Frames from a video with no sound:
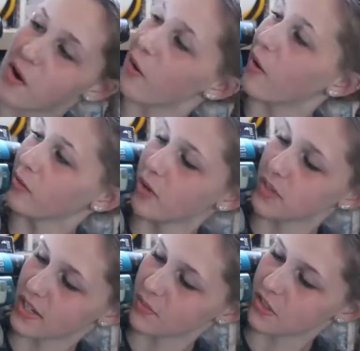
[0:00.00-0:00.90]
are from the
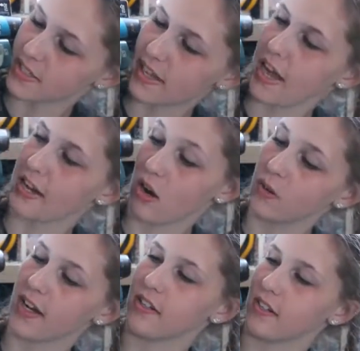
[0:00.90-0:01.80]
same series again. Oh,
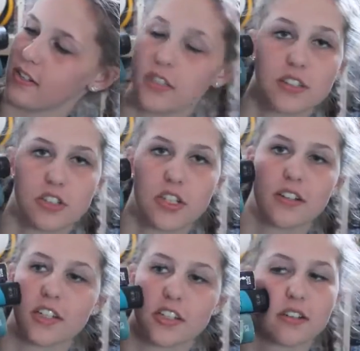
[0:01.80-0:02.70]
and Insurgent and
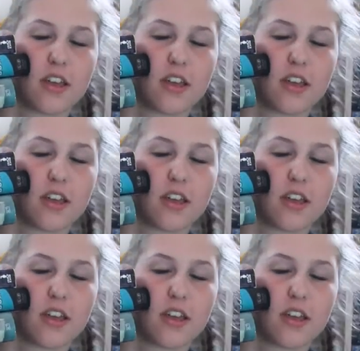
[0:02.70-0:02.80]
Allegiant.